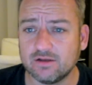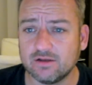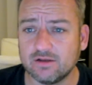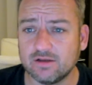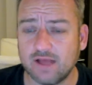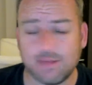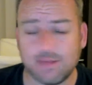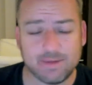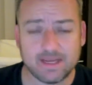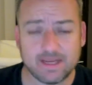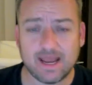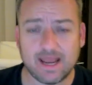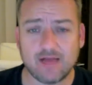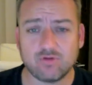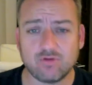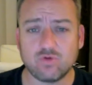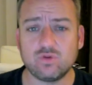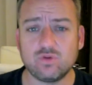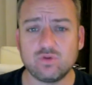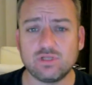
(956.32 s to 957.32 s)
I mean, how
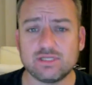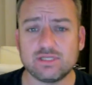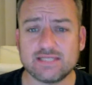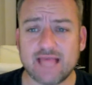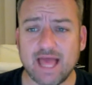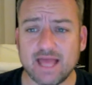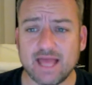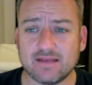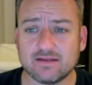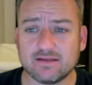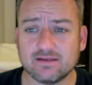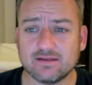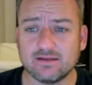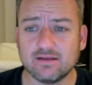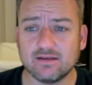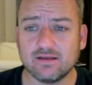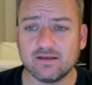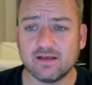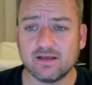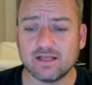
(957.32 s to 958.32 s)
cool is that?
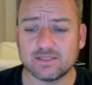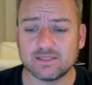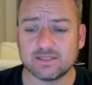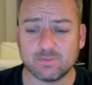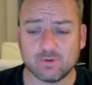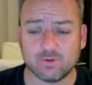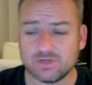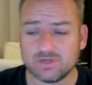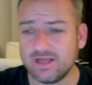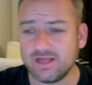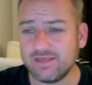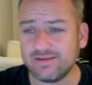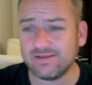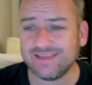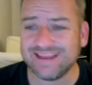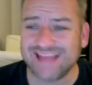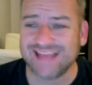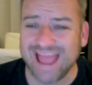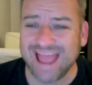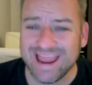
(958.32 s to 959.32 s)
Spoke to another
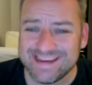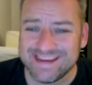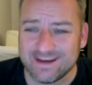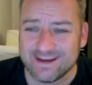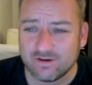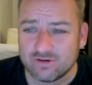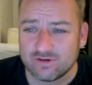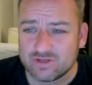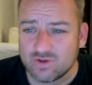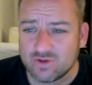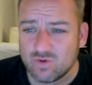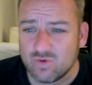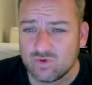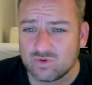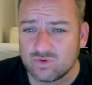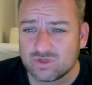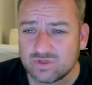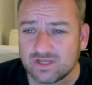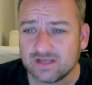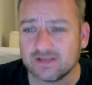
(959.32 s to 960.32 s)
kid, 8 years
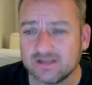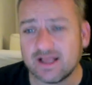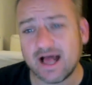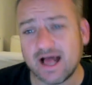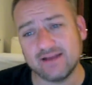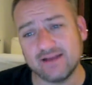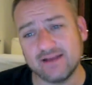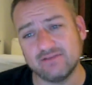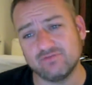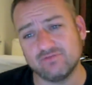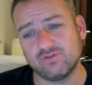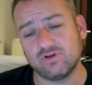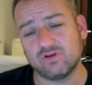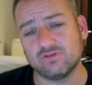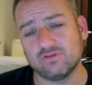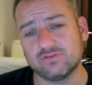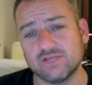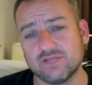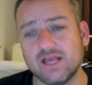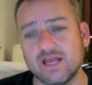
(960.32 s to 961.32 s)
old, got
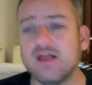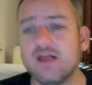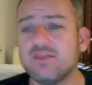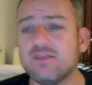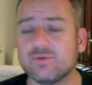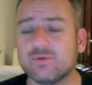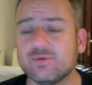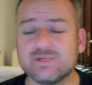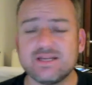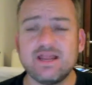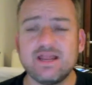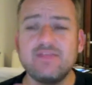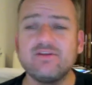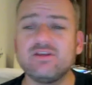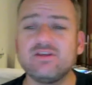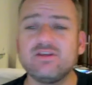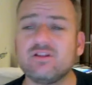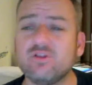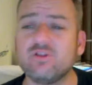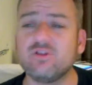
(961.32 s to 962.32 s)
involved. There was another
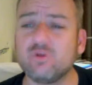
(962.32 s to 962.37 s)
little